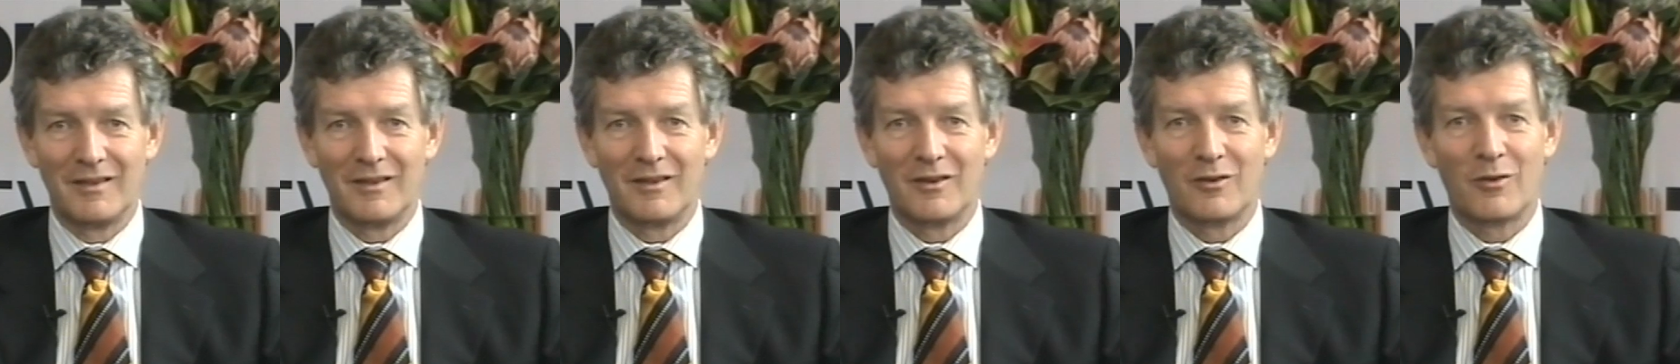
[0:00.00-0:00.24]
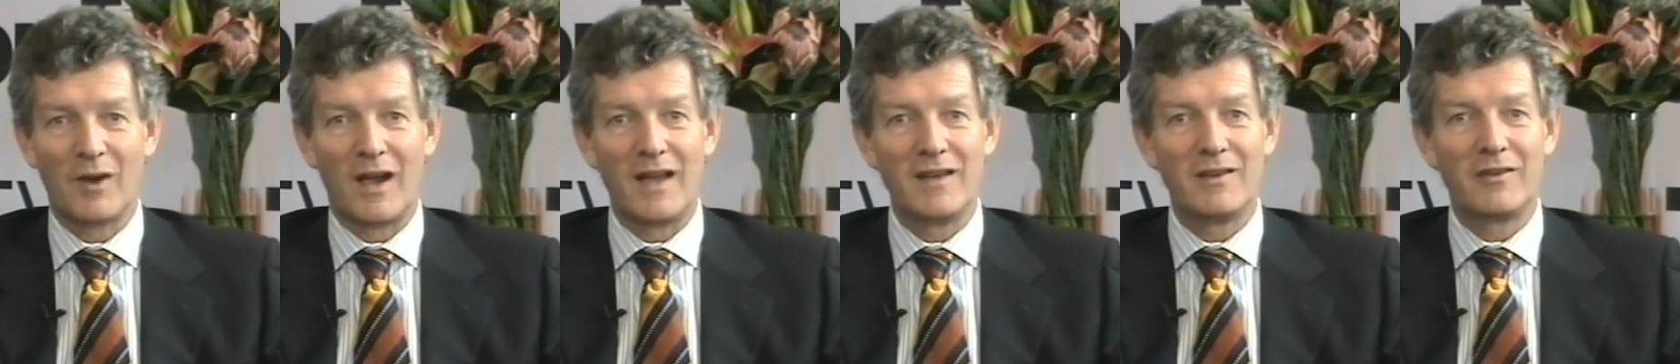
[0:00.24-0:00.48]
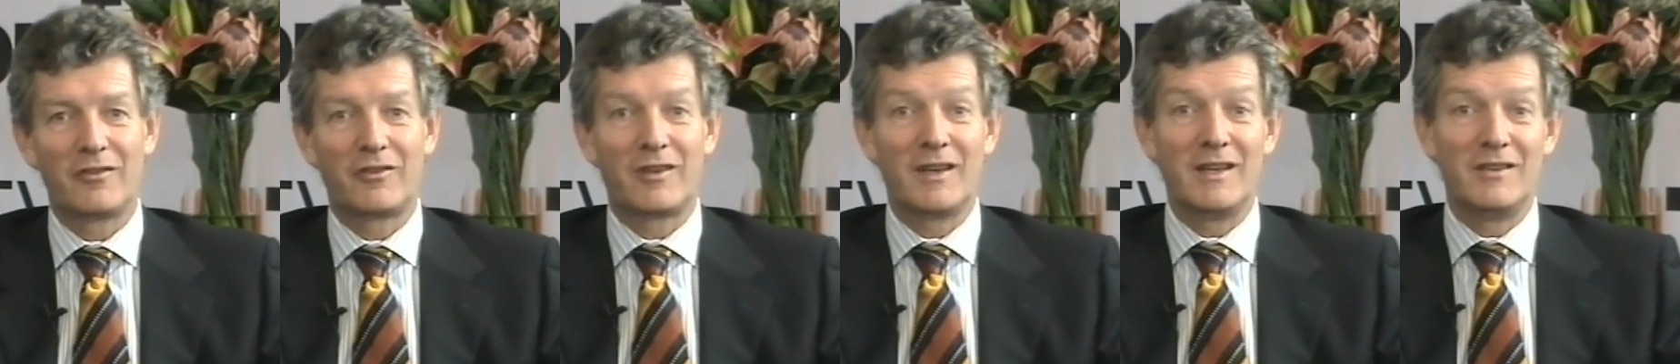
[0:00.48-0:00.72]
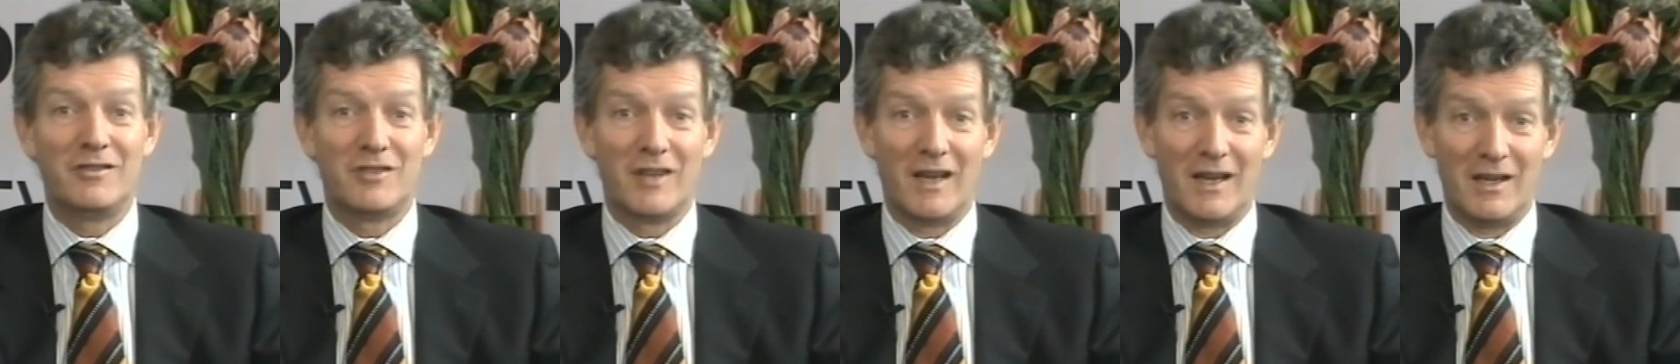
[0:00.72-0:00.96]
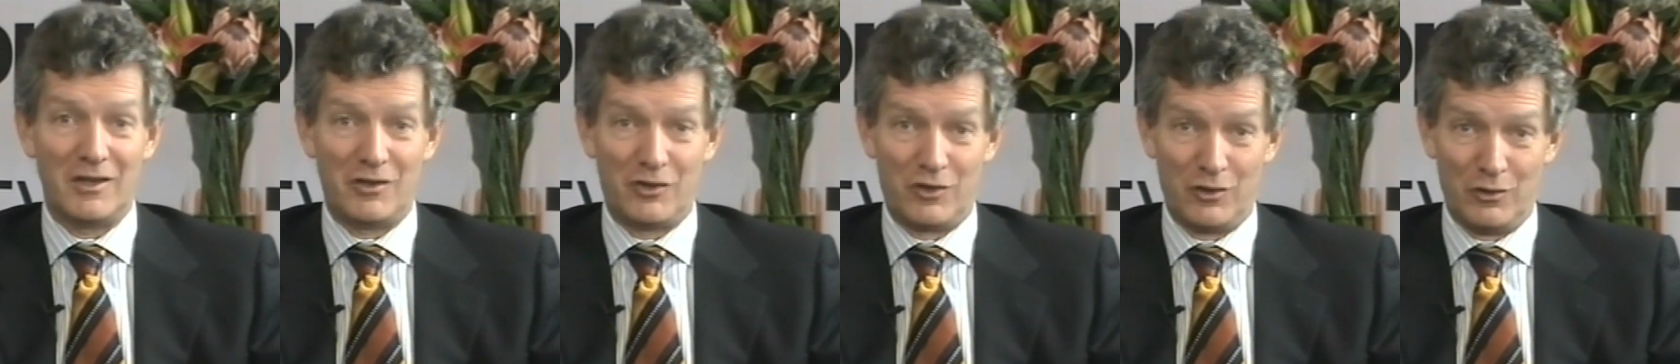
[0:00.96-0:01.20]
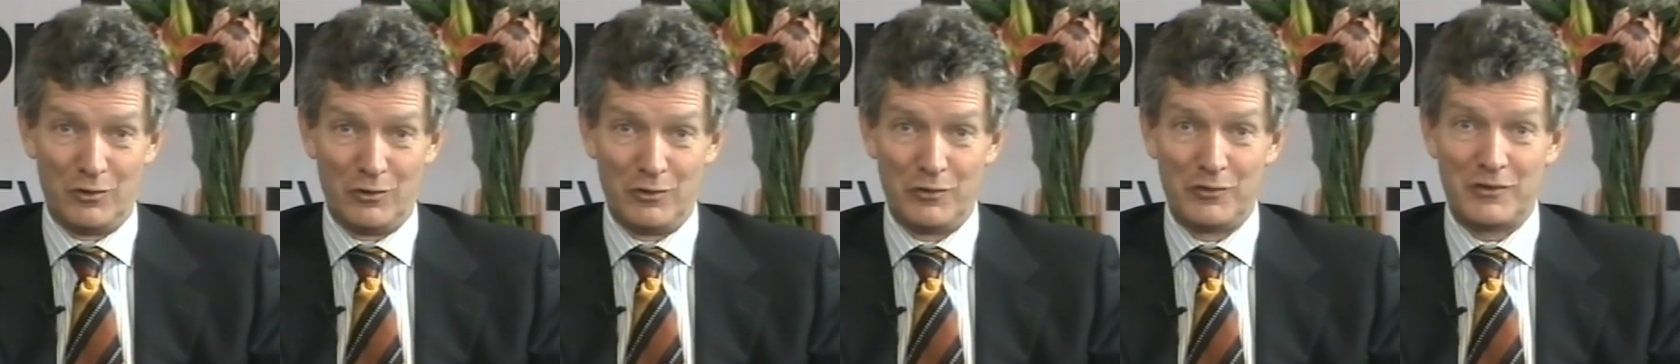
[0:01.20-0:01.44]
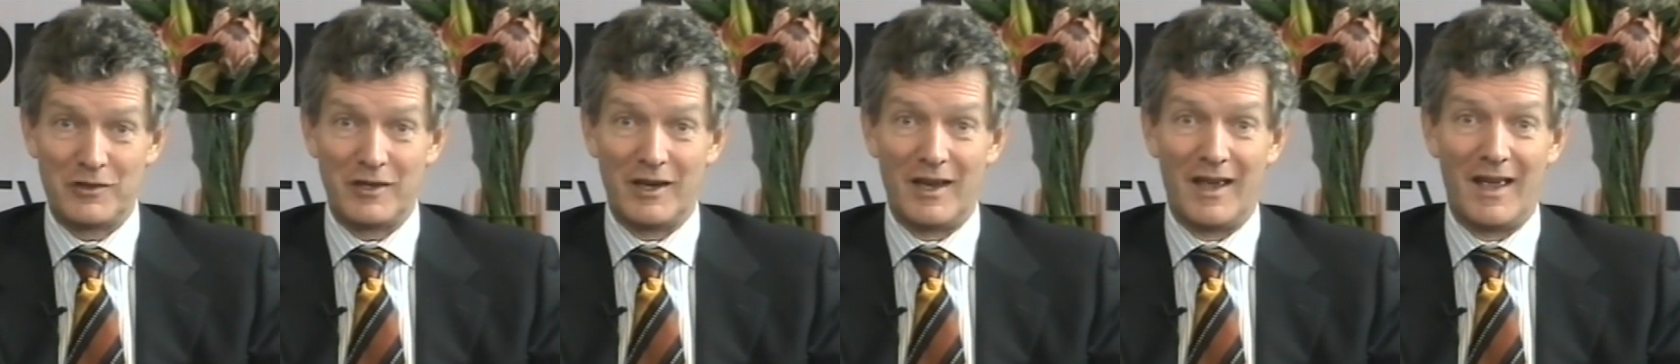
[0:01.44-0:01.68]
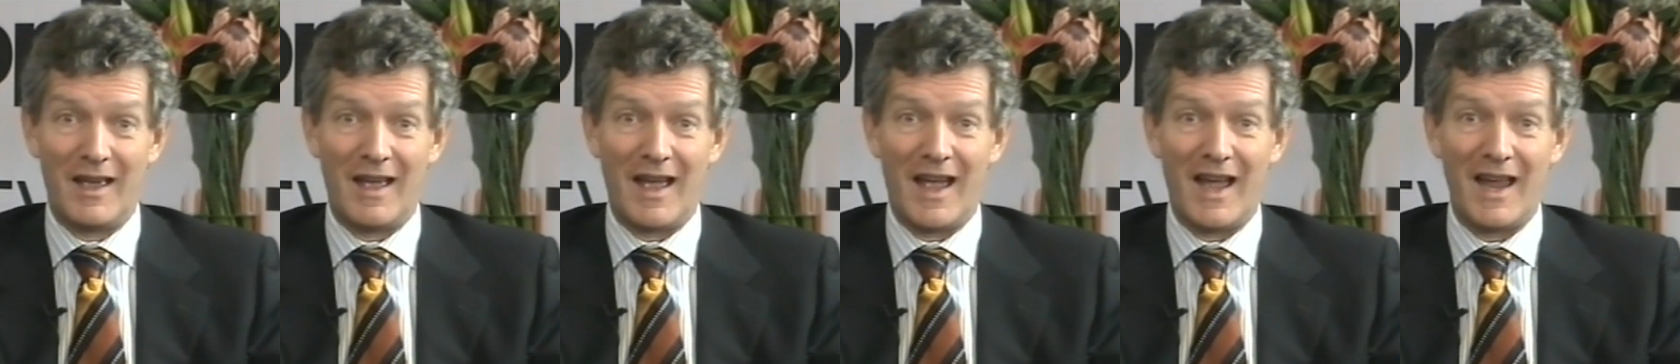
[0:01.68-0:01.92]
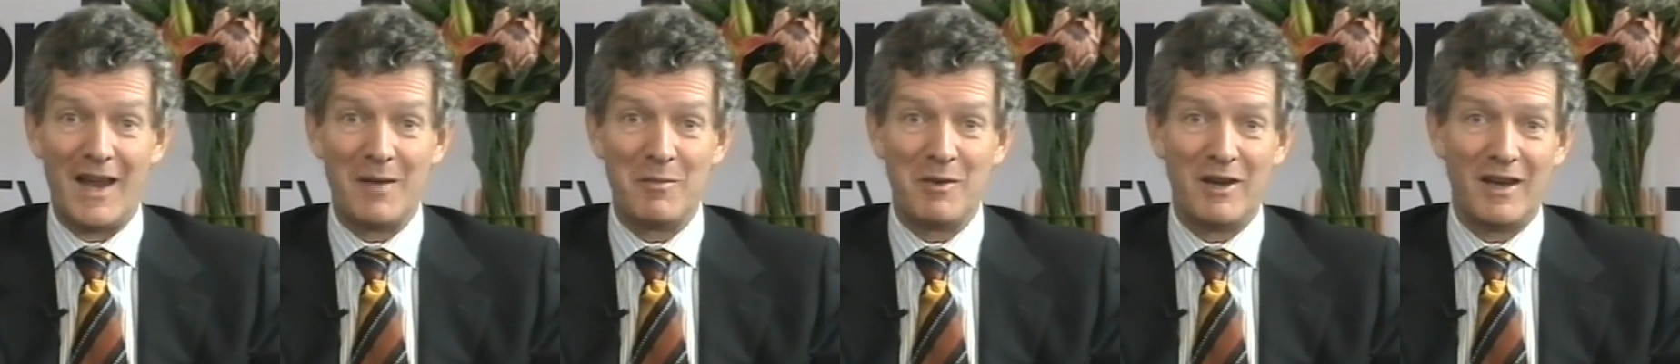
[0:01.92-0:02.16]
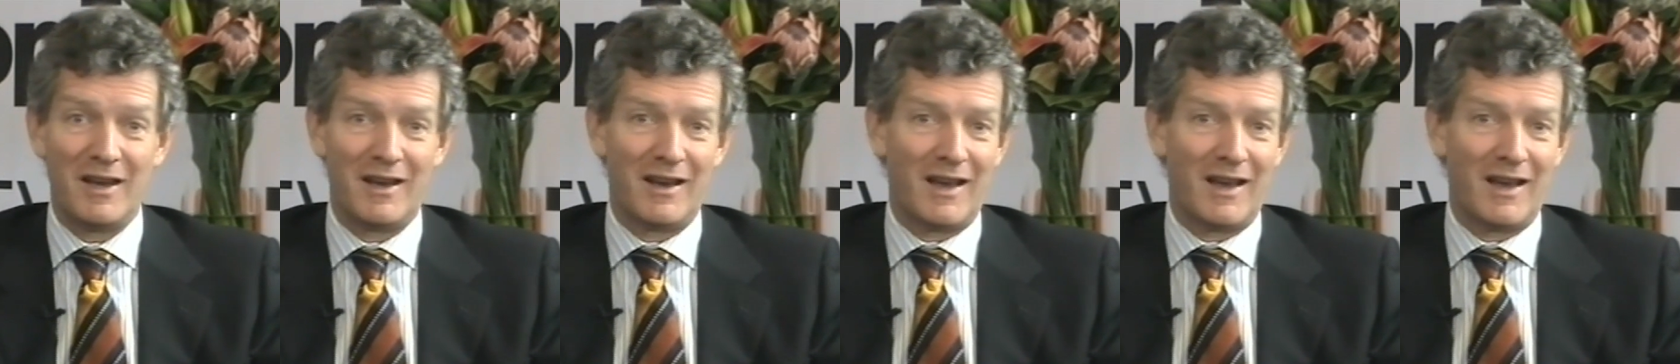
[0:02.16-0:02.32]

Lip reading: Great to see Jay Shaw's, Amy